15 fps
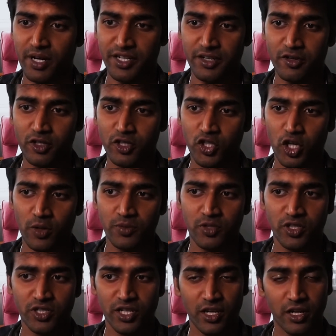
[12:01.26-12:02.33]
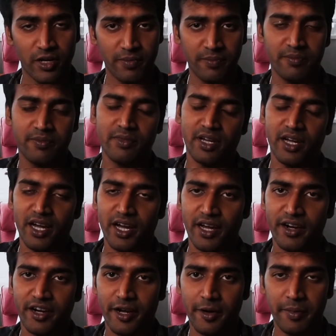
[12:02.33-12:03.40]
multi-node jobs on Slurm,
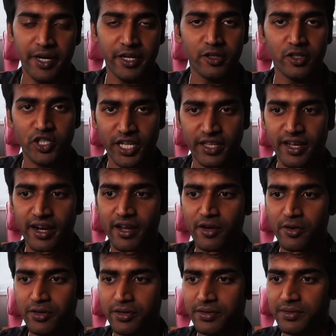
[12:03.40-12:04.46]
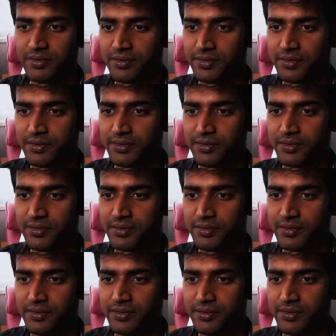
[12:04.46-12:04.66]
I recommend you check that out.